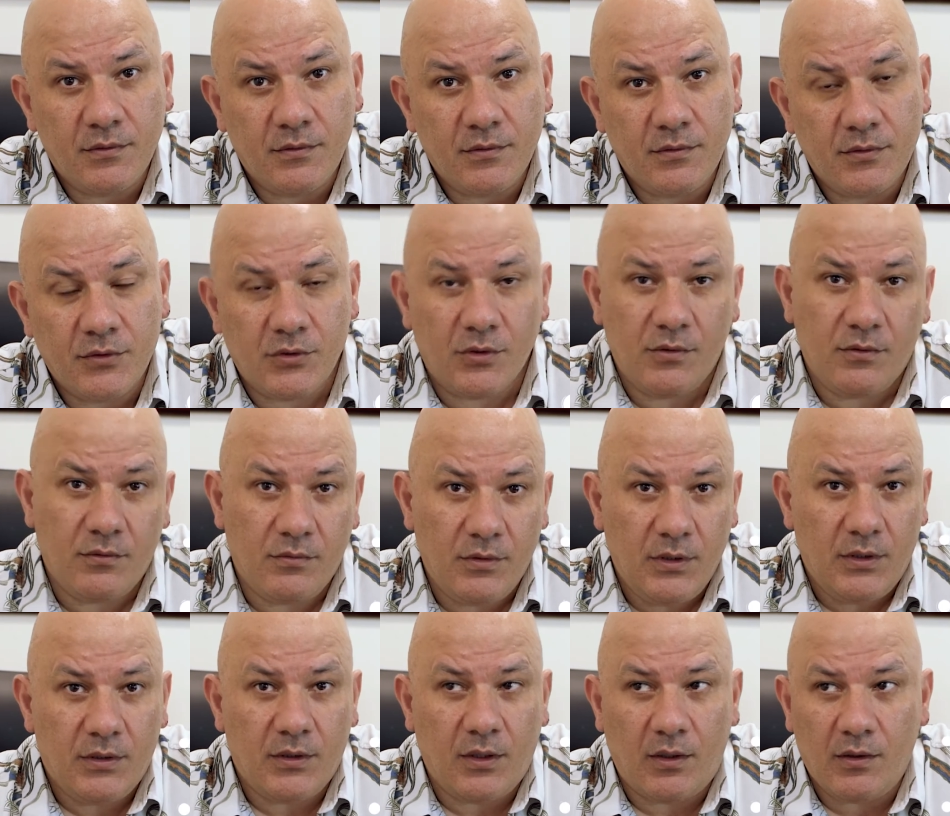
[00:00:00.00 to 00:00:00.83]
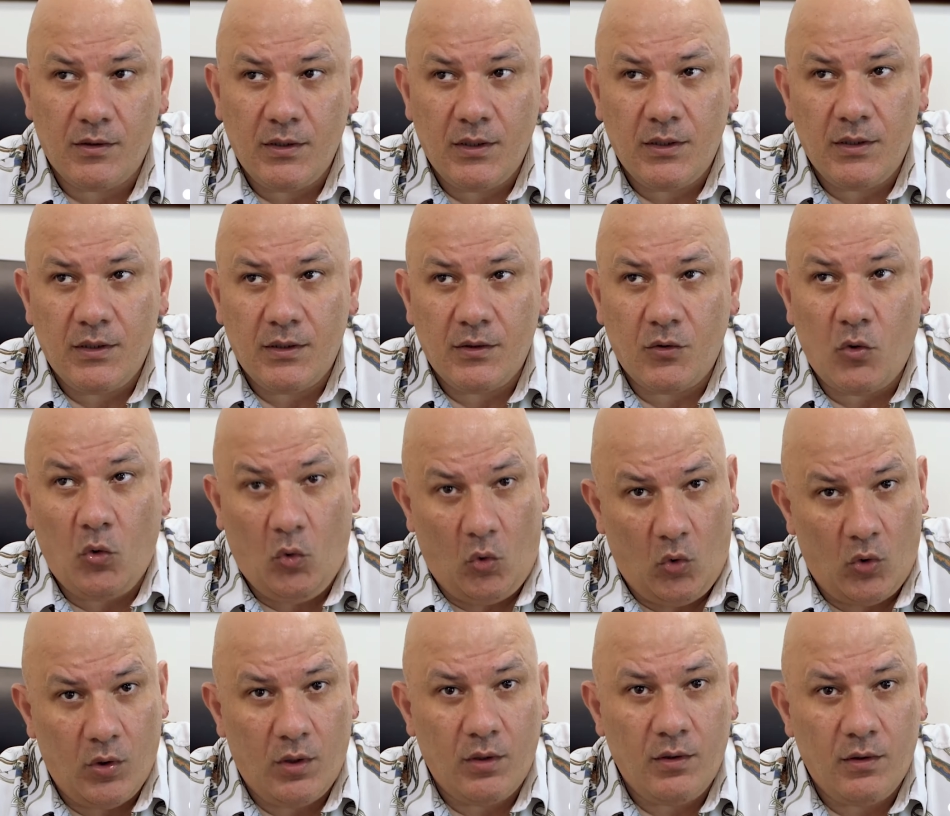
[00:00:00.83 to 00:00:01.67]
So,
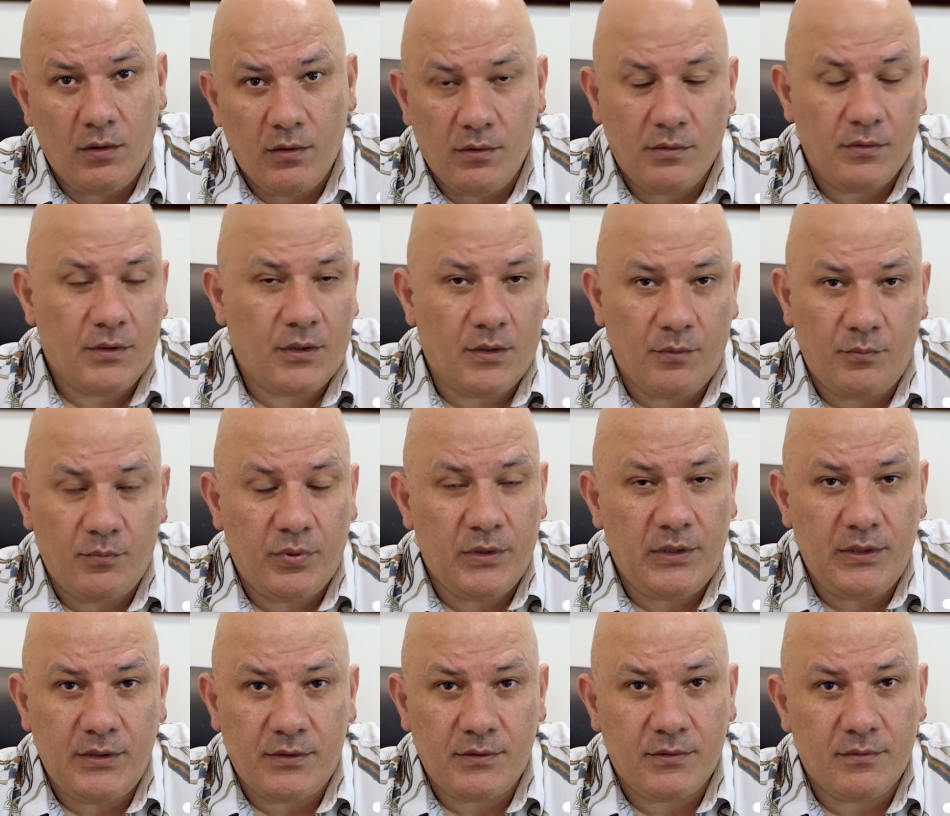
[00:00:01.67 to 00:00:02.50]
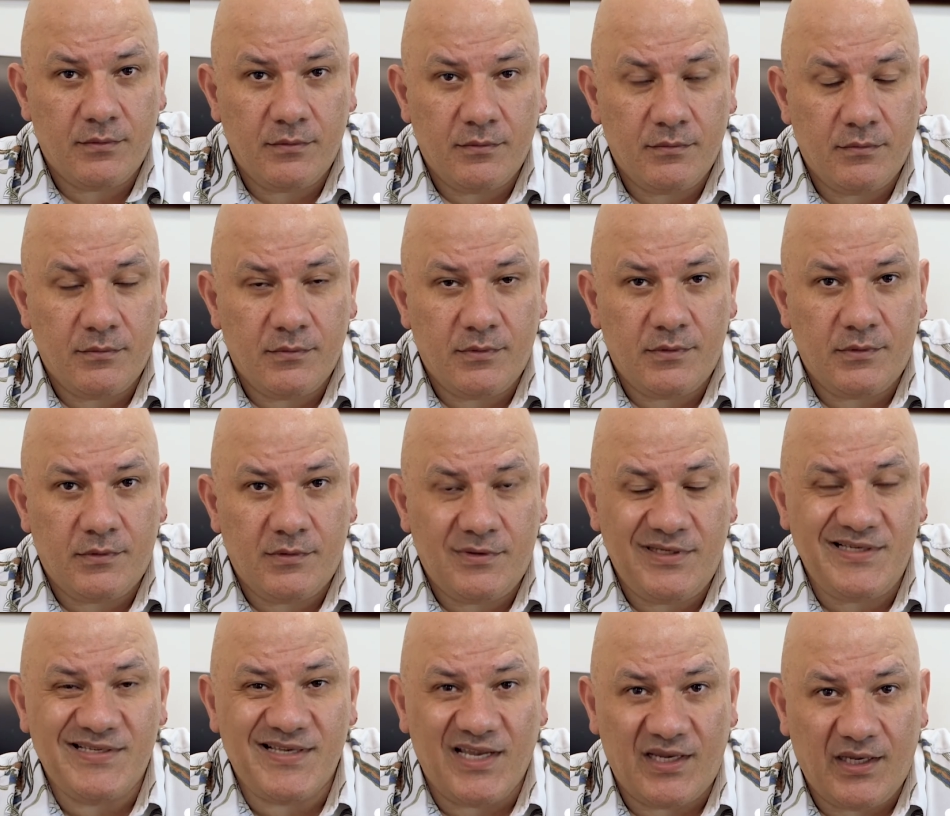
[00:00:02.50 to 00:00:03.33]
or complete
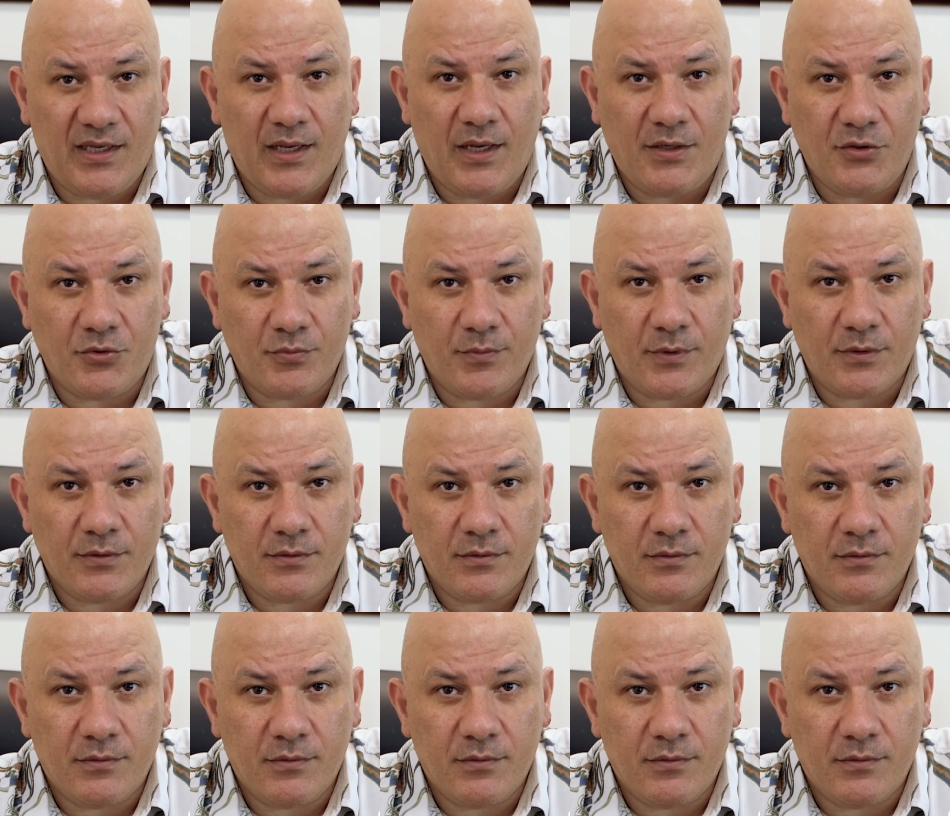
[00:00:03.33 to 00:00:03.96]
disengagement.